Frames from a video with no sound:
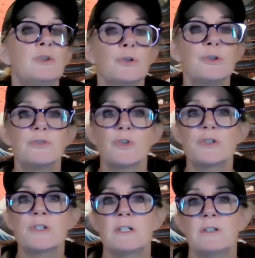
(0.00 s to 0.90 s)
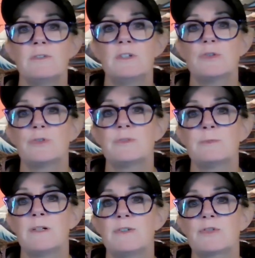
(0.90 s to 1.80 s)
Neurodivergent individuals
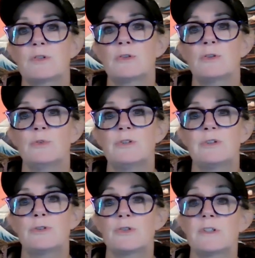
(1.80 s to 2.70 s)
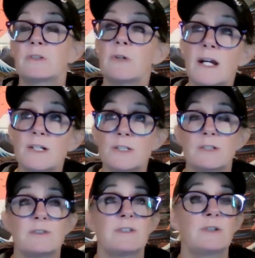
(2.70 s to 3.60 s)
might struggle with social
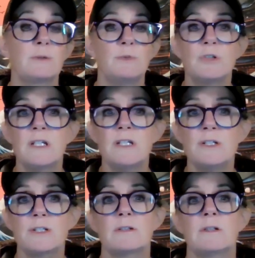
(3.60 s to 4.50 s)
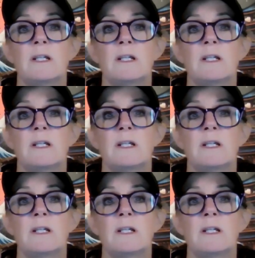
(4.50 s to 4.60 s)
interactions and communication,